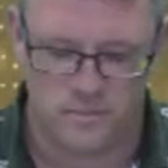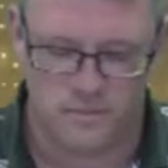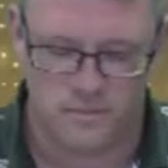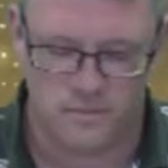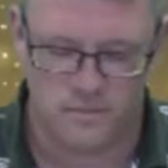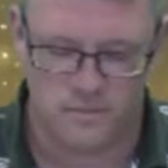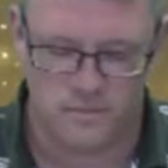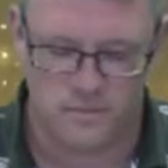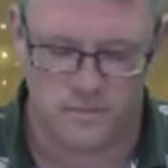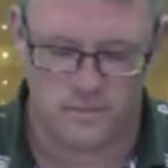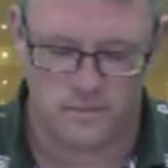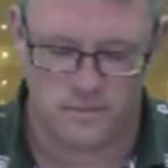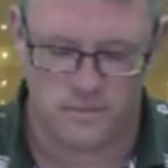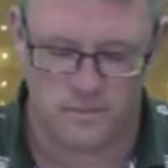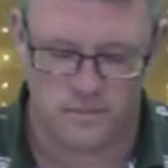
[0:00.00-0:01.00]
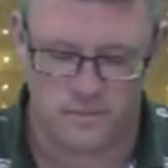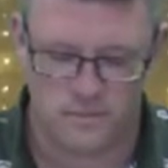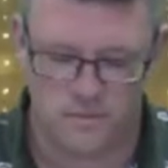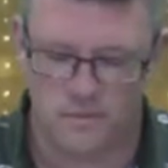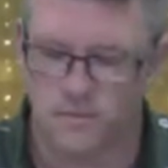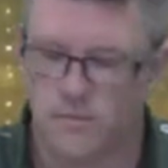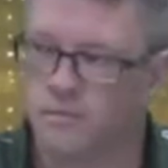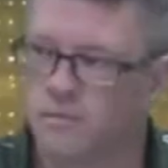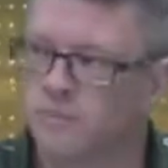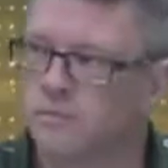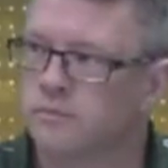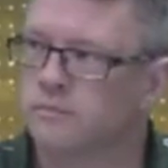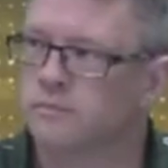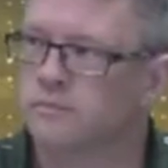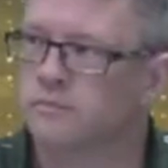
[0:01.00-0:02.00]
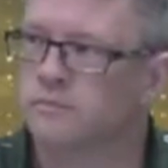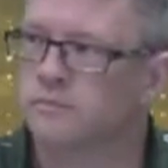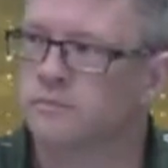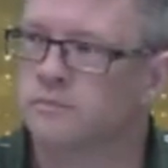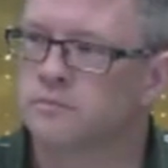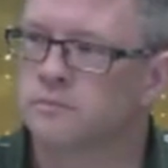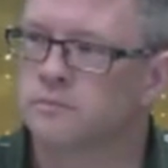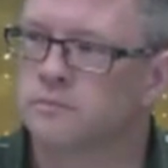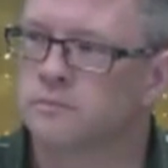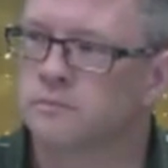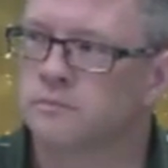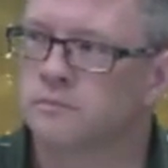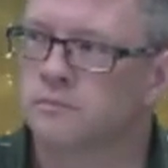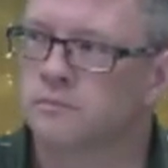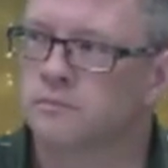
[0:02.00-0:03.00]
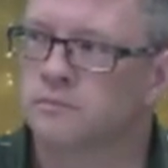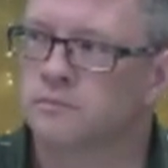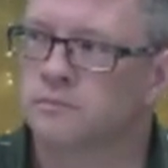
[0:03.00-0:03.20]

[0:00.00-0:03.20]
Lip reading: No words are spoken by the person on screen.